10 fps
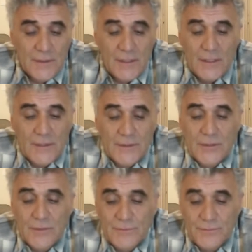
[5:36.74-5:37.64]
that, you
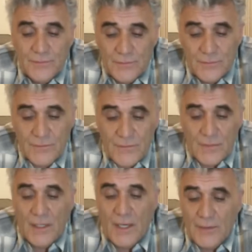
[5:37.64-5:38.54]
know,
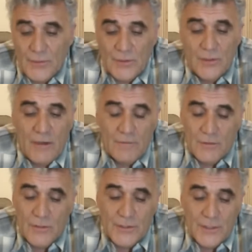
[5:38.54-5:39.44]
animal love or
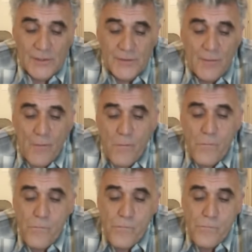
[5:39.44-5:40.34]
whatnot.
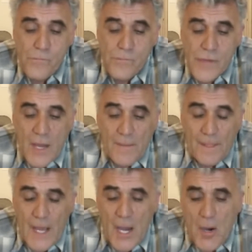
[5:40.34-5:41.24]

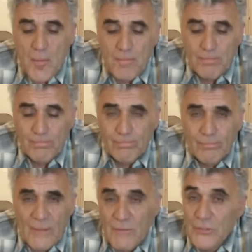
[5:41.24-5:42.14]
Now,
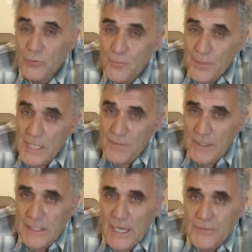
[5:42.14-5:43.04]
when two people
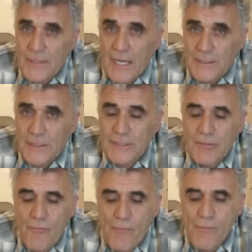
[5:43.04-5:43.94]
get attracted,
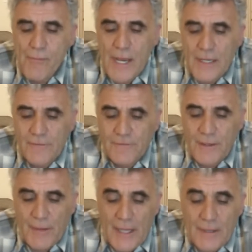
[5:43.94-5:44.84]
male and
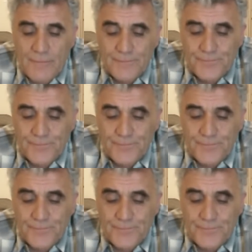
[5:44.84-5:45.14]
female,